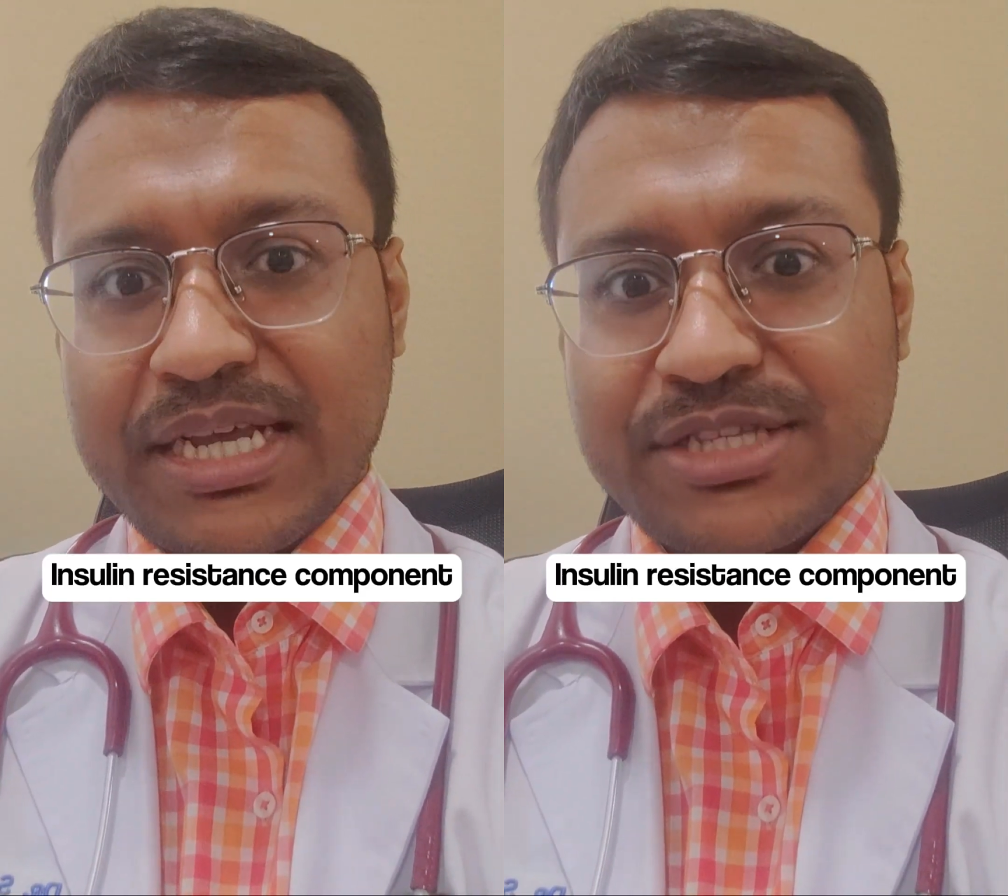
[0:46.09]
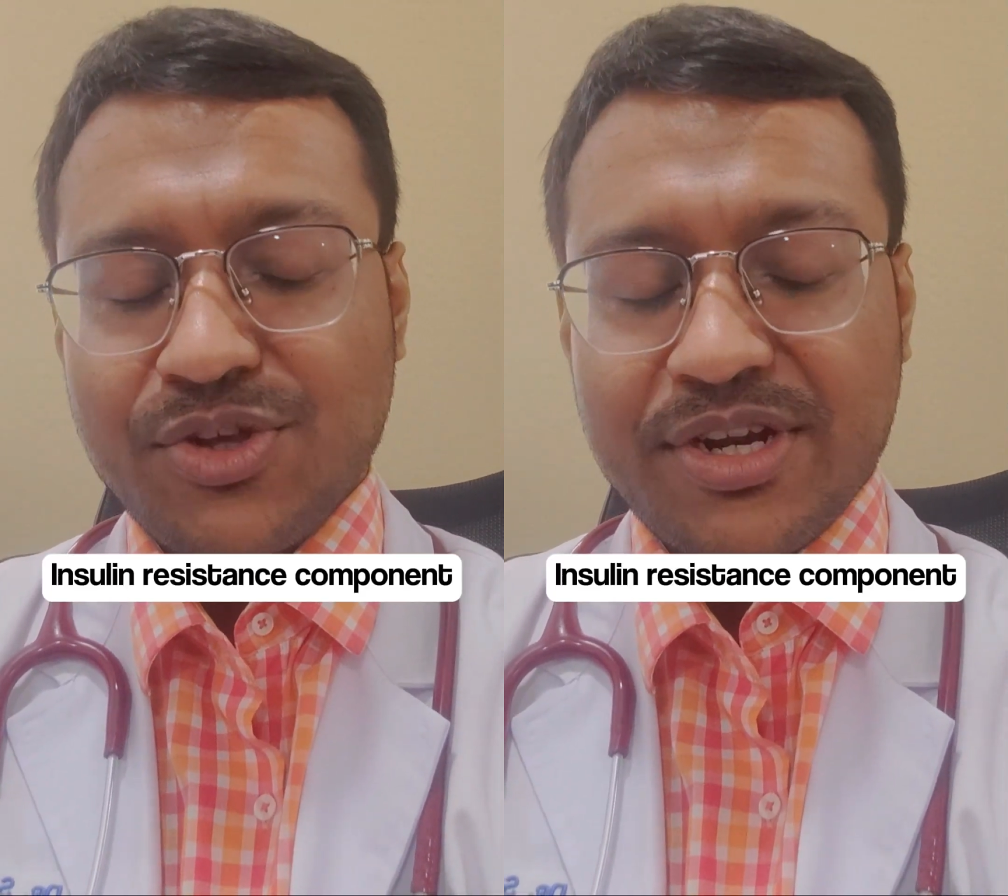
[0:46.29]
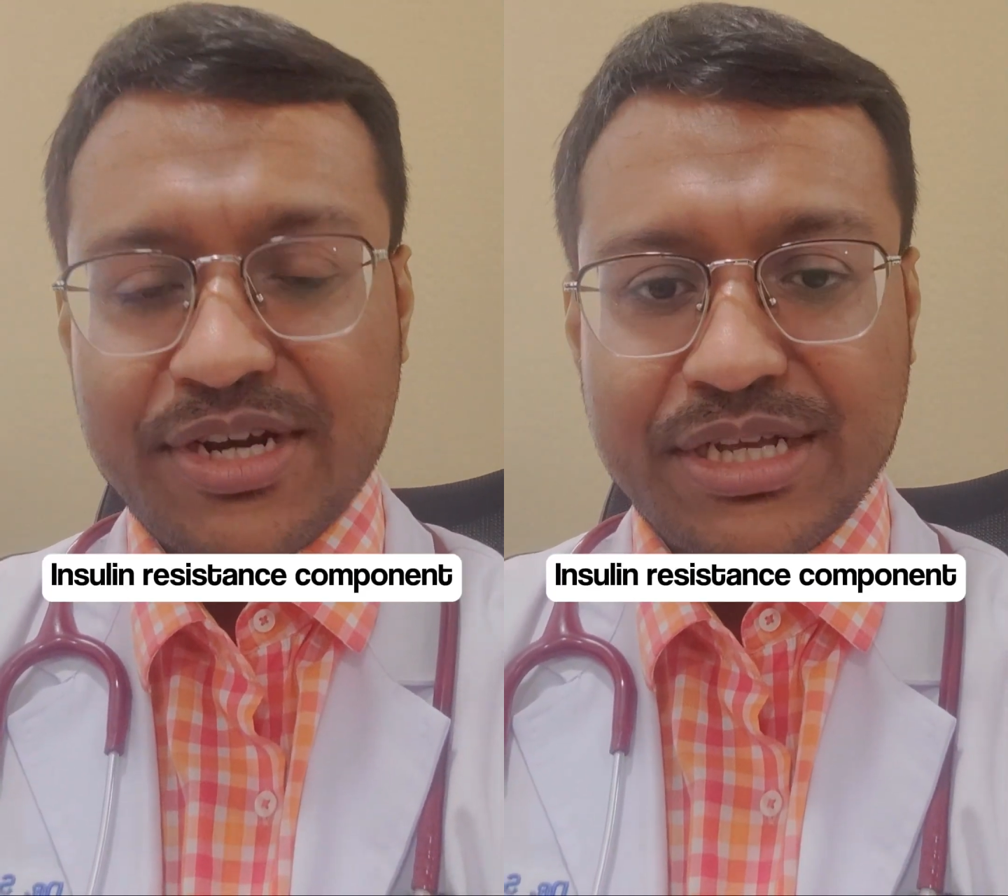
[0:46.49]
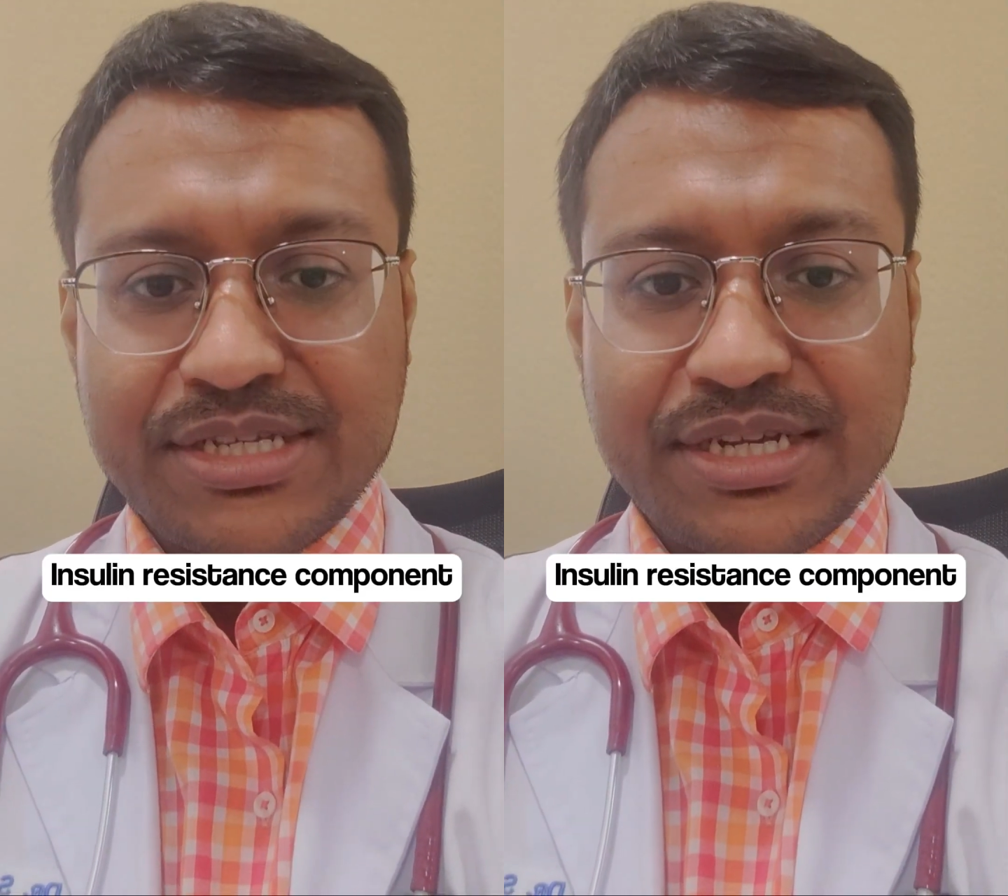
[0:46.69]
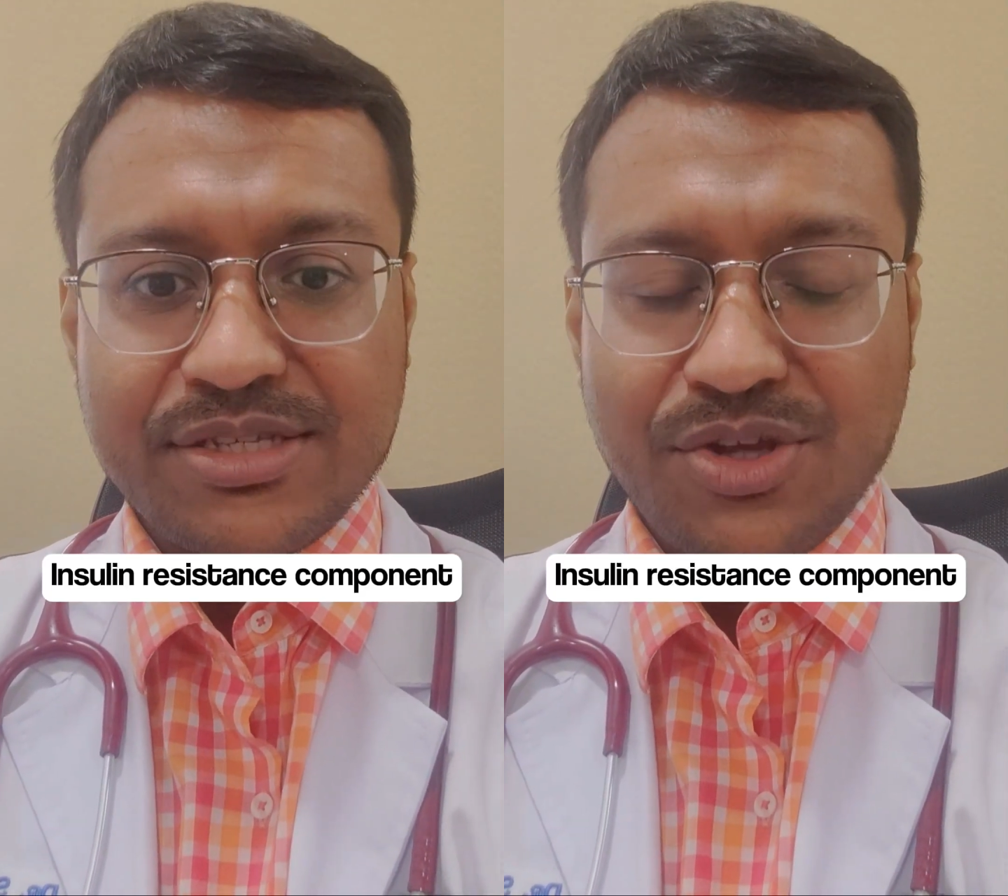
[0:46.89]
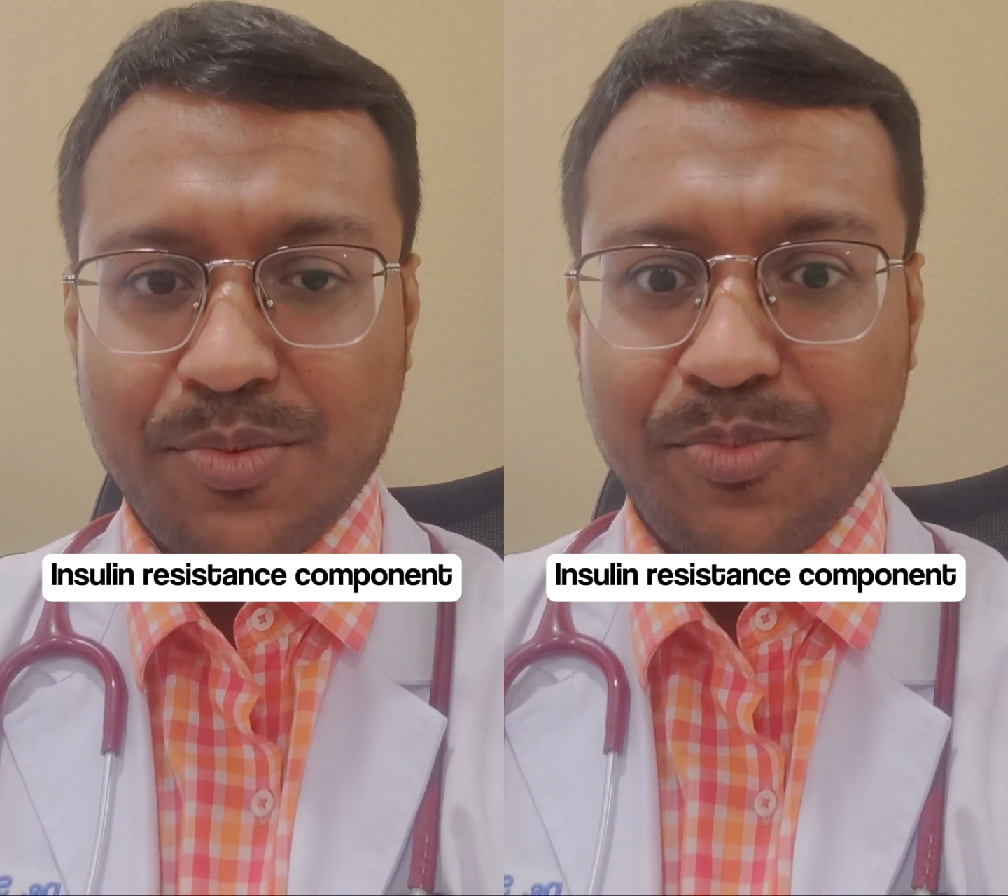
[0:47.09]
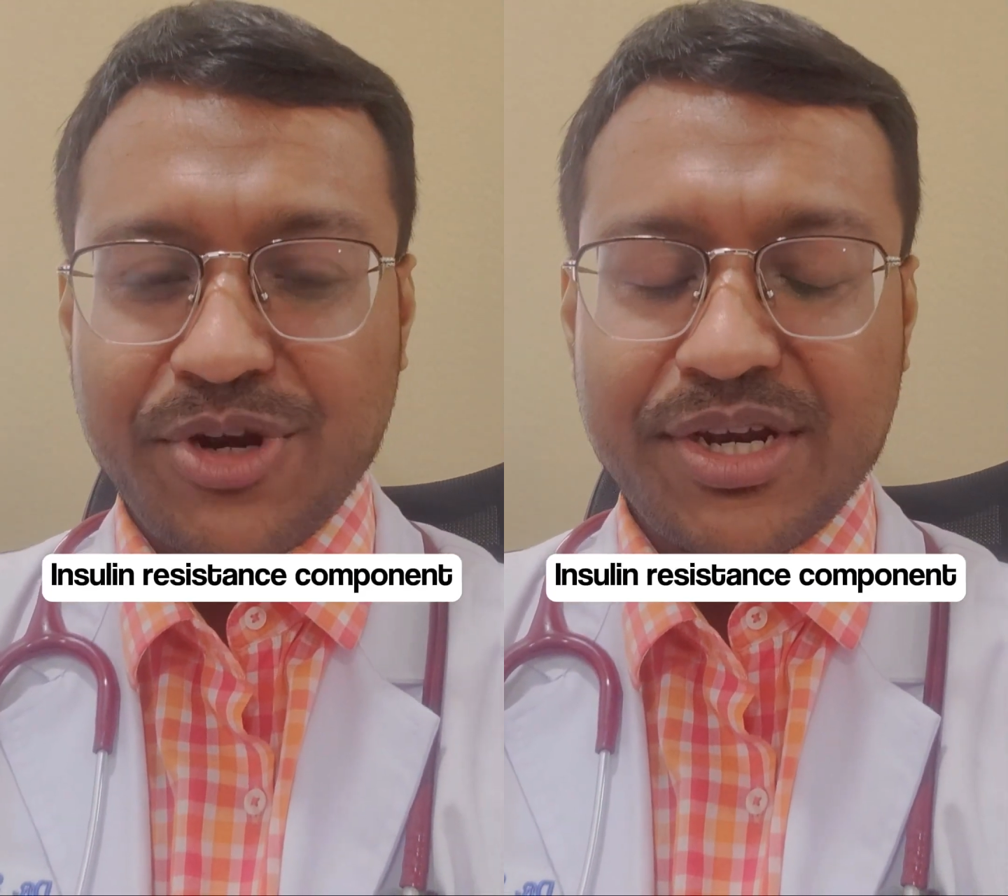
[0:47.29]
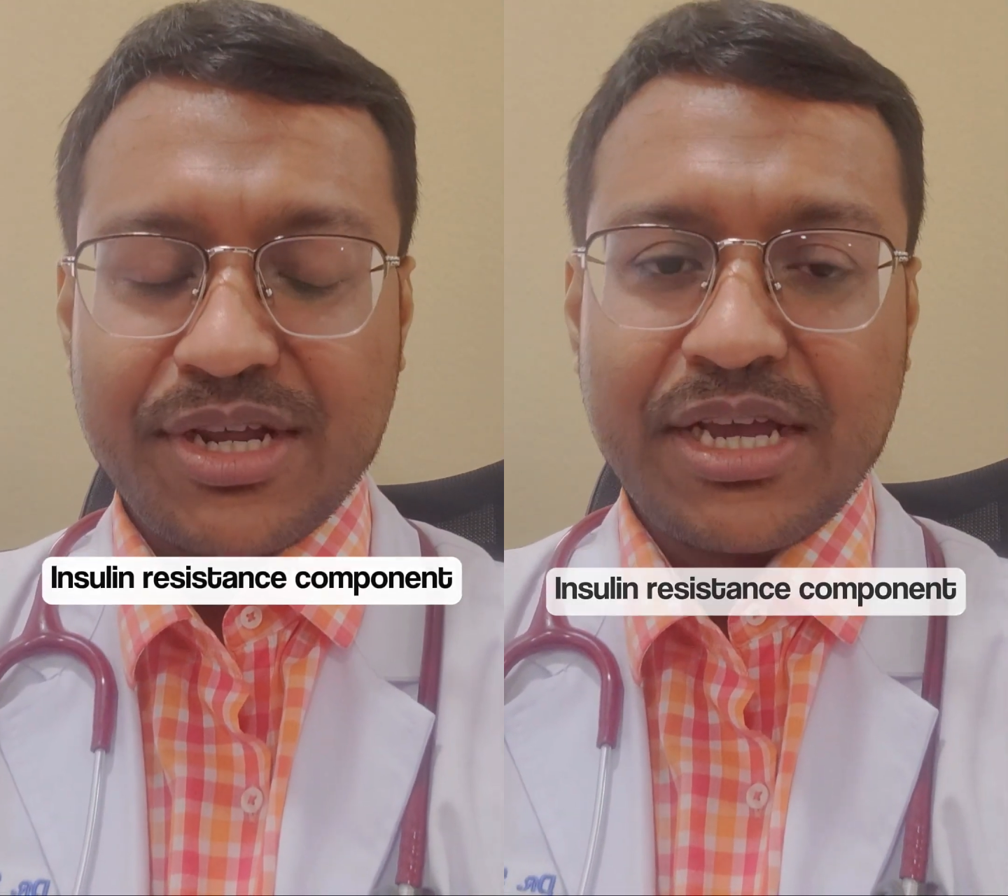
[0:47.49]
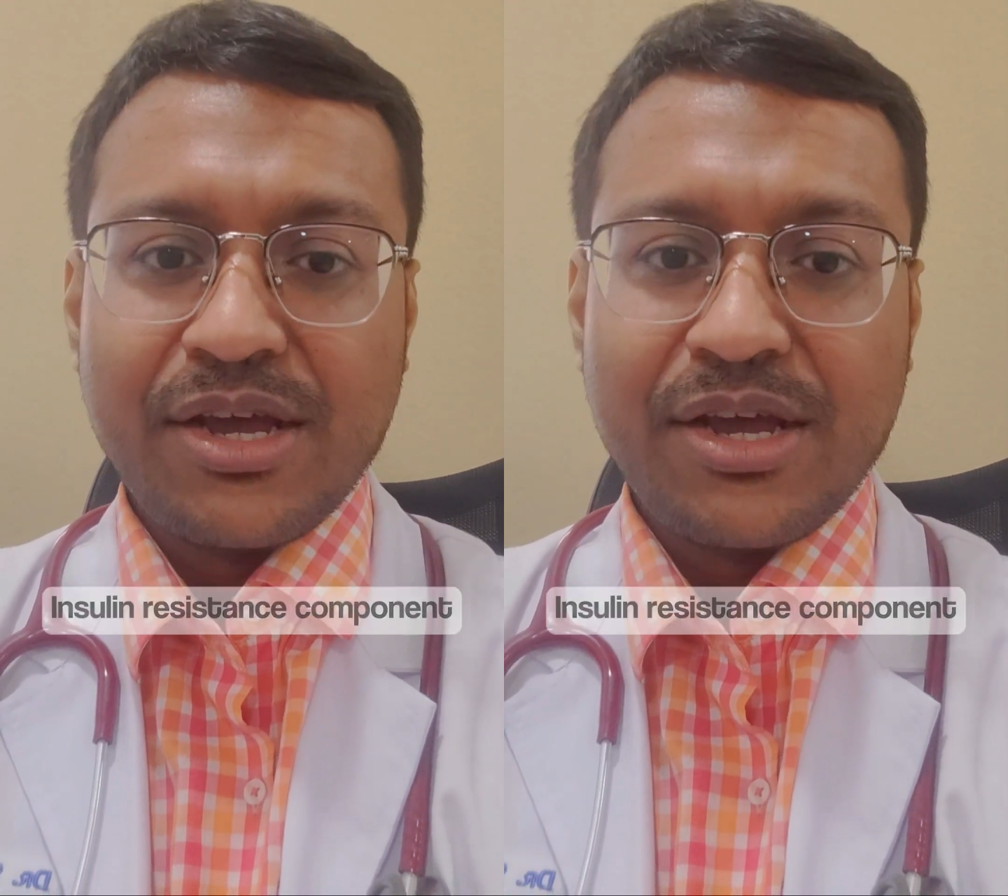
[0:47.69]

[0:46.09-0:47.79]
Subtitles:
insulin resistance component,